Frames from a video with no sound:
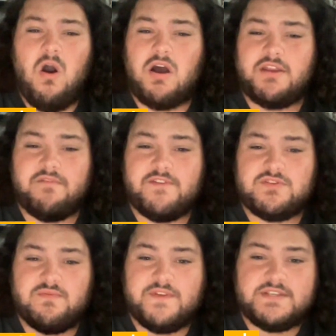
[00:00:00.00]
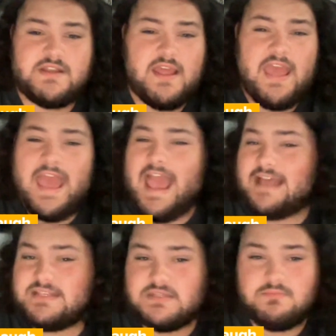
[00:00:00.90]
on an official visit,
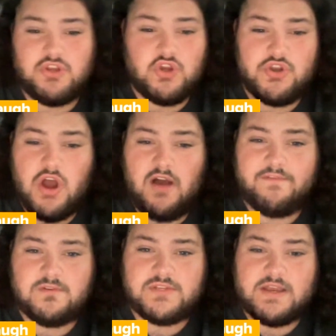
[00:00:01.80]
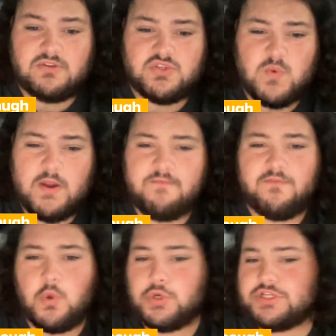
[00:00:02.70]
has some good offers elsewhere,
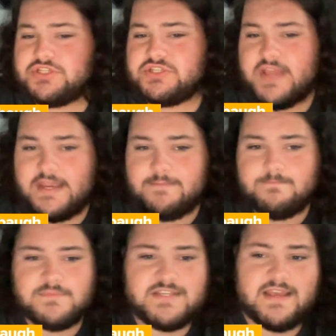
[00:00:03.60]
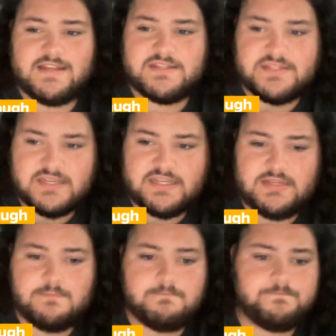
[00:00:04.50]
Florida State,
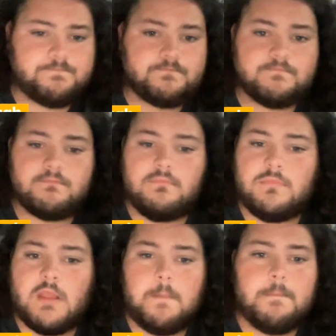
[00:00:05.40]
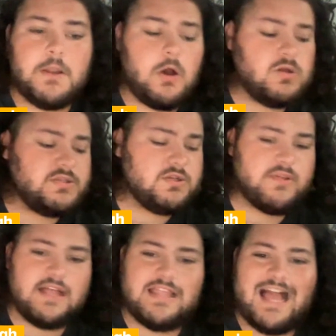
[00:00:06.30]
Tennessee, but also
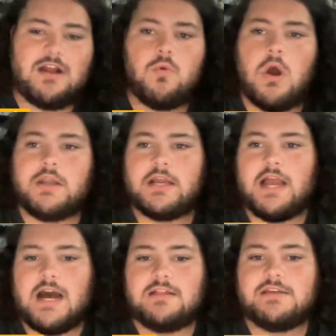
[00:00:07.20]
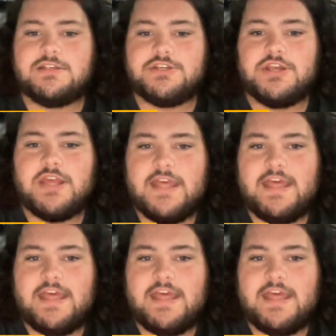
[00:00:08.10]
that Lackawanna College